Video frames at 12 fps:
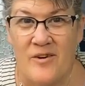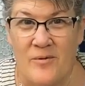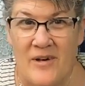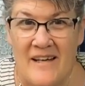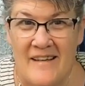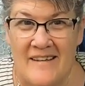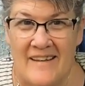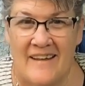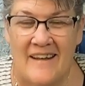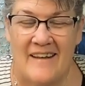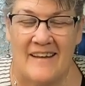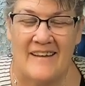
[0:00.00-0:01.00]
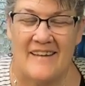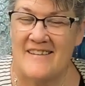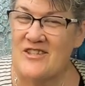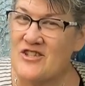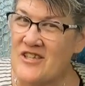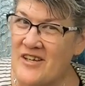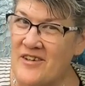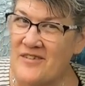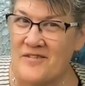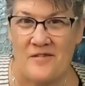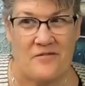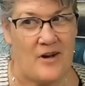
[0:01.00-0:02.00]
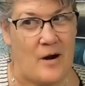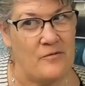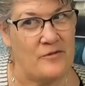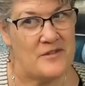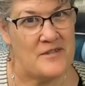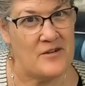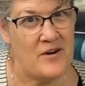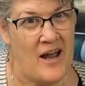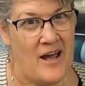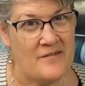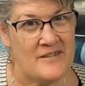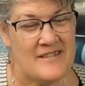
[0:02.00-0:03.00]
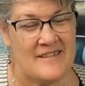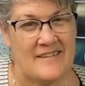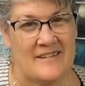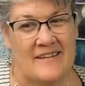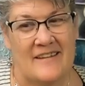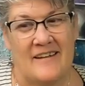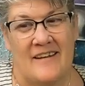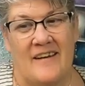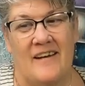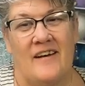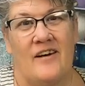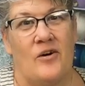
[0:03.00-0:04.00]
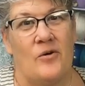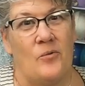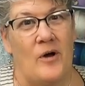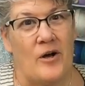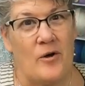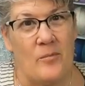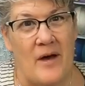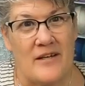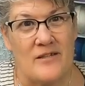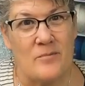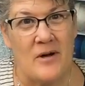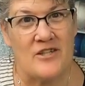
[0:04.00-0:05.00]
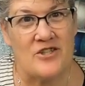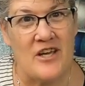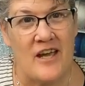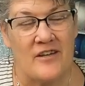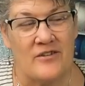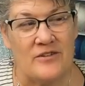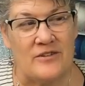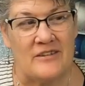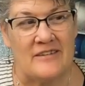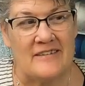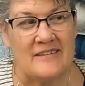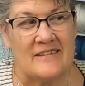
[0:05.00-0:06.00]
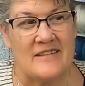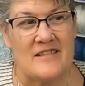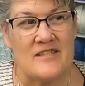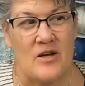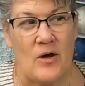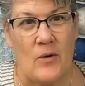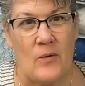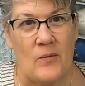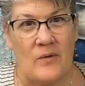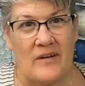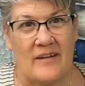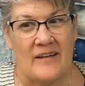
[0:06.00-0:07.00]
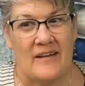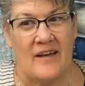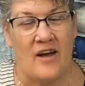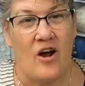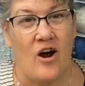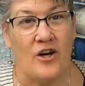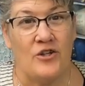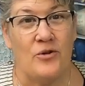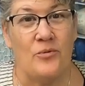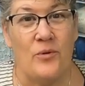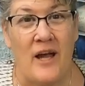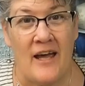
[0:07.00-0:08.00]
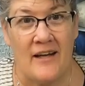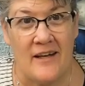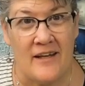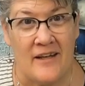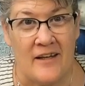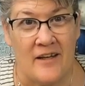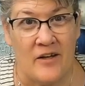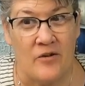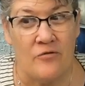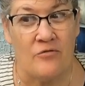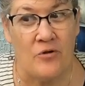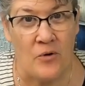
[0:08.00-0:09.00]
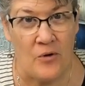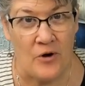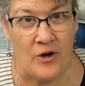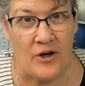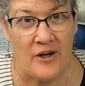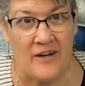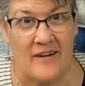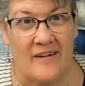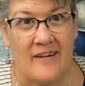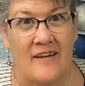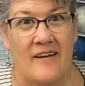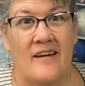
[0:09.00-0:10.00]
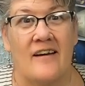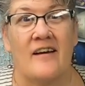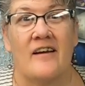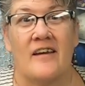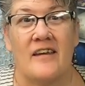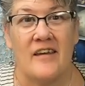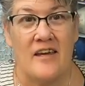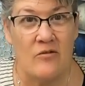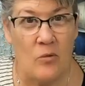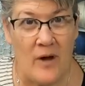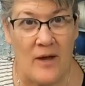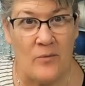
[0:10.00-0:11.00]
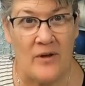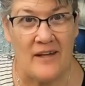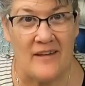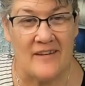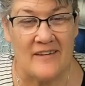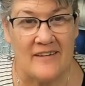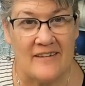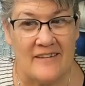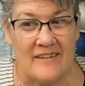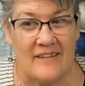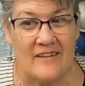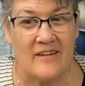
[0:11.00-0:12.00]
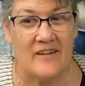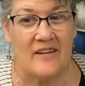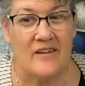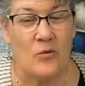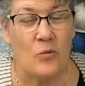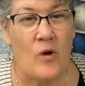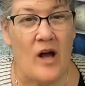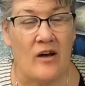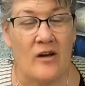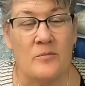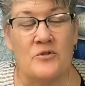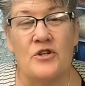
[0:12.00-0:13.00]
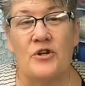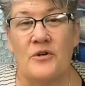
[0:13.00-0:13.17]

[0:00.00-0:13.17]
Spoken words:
everyone, it's Jill, Fiber Floozie Crafts. Welcome back to my channel. So, are you ready for giveaway week? Welcome to